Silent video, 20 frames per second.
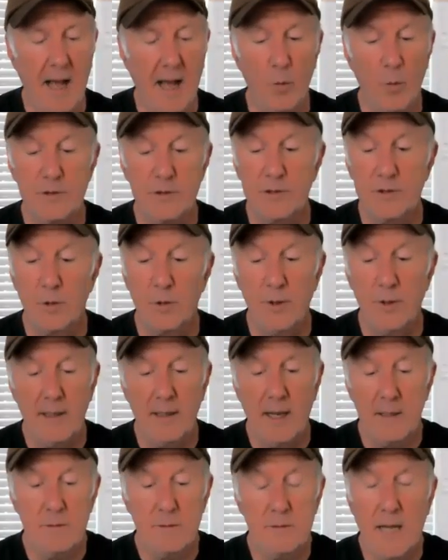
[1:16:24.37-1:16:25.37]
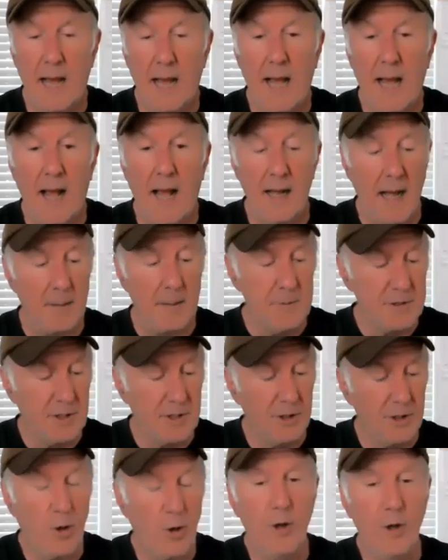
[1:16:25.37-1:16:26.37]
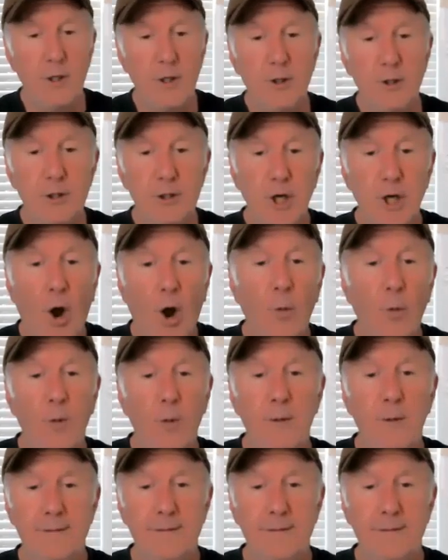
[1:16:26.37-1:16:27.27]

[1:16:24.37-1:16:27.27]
was doing, I'm just going to call it your show.